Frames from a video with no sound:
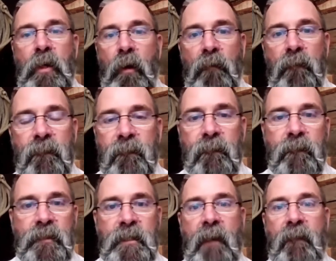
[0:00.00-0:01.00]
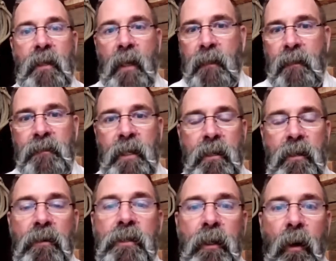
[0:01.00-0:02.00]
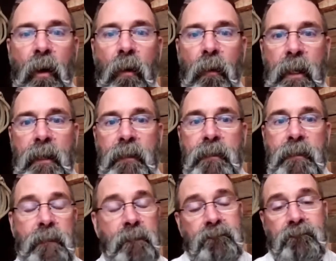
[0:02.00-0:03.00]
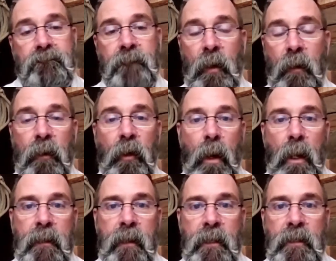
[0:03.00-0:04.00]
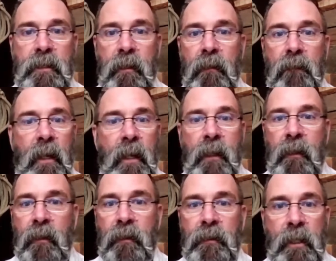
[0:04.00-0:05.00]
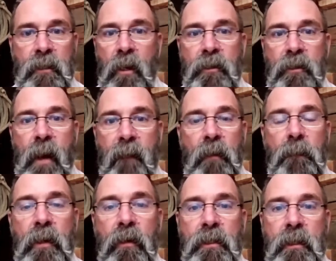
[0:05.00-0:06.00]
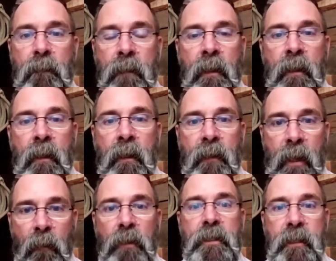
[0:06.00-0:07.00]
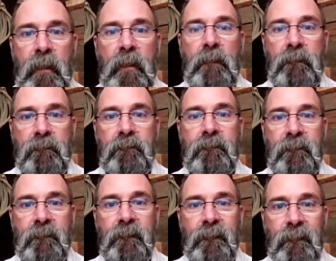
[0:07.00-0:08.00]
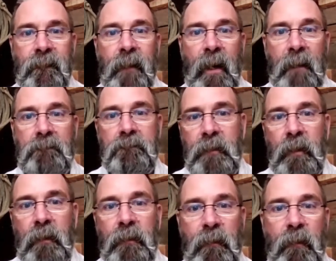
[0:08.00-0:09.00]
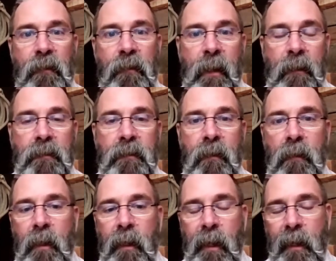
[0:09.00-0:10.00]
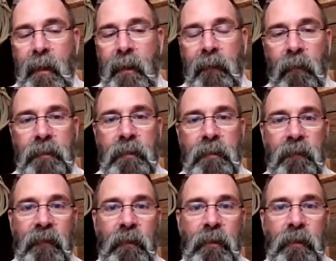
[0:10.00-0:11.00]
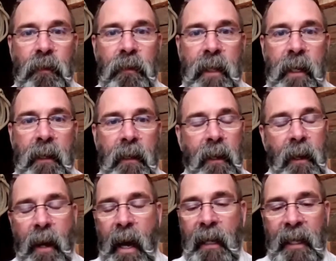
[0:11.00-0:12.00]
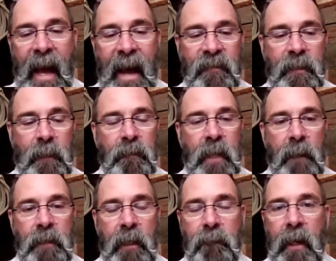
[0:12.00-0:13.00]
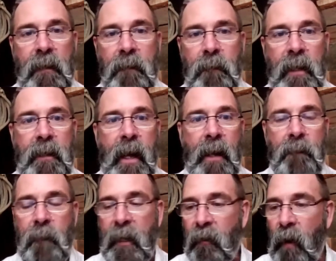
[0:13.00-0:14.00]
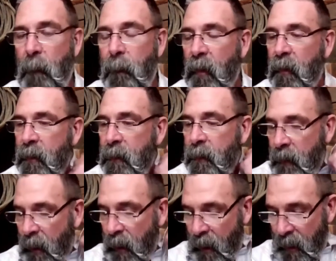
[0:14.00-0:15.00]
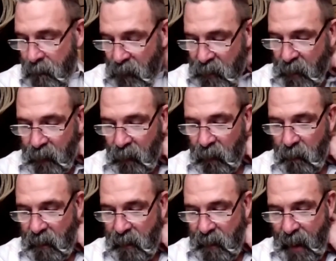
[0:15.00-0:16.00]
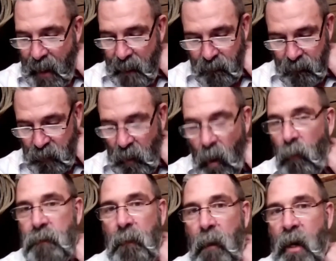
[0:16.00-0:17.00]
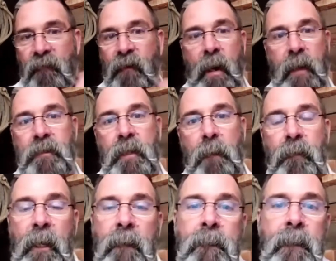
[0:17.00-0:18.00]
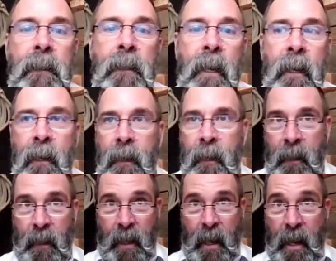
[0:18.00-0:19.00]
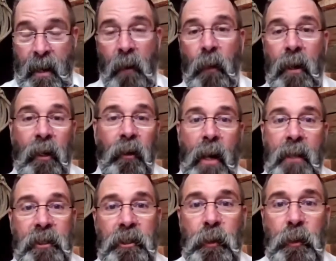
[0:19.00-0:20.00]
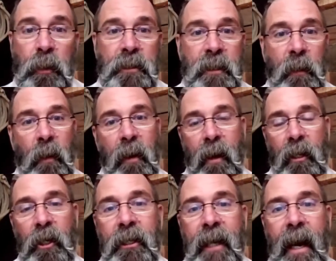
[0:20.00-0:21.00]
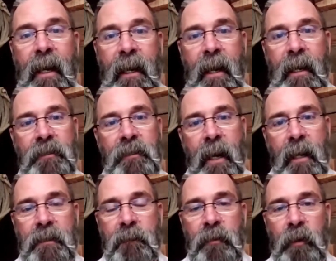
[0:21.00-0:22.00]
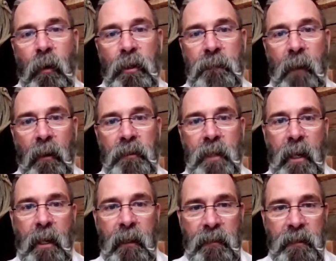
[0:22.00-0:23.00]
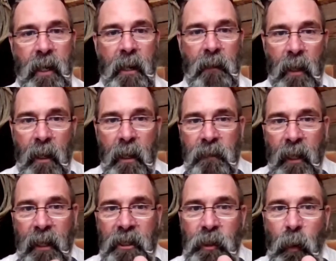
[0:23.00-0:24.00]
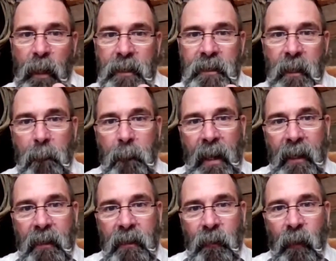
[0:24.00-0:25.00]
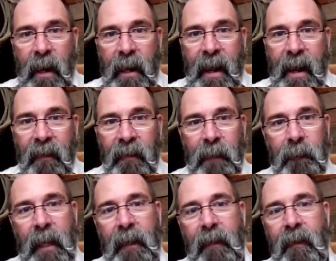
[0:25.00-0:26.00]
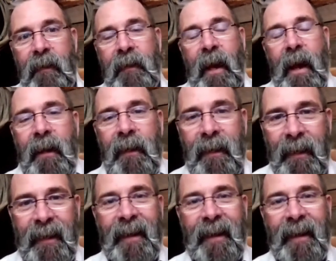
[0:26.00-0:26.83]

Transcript: you know, seventy like you say years ago is you know their quality. They still as long as you haven't abused them, they will still, um, you know, do their thing. So, and then of course, there's a few tools. I I laugh sometimes. Like my my dad, my grandpa, uh, particularly my dad, is always modifying something. And I'll run across a tool somewhere, and I'll look at it, and it's got some torch marks on it, and it's got a it's got a twist and a bend at the right angle, and I'm like, okay,